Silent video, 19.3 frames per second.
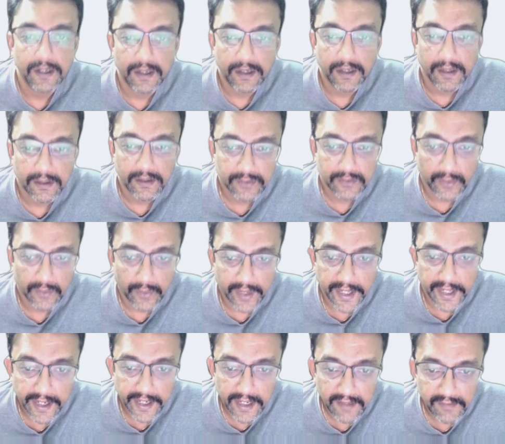So era
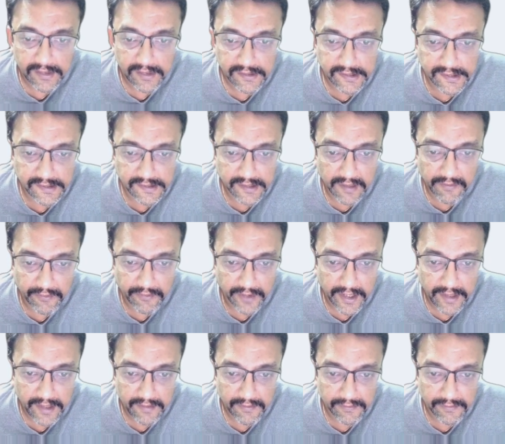level
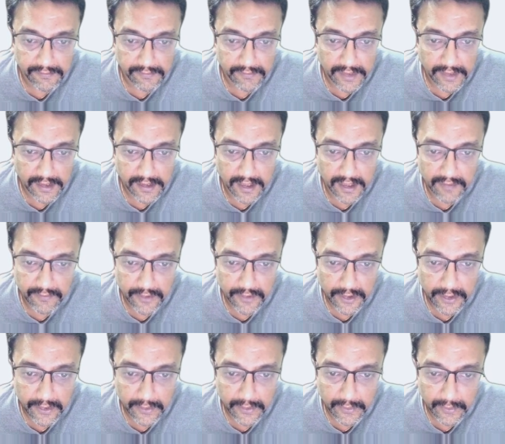65 will convert
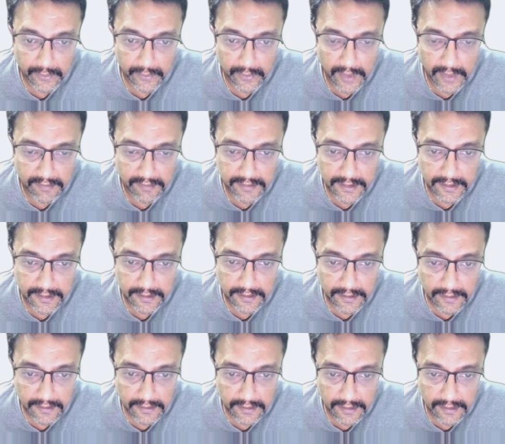to our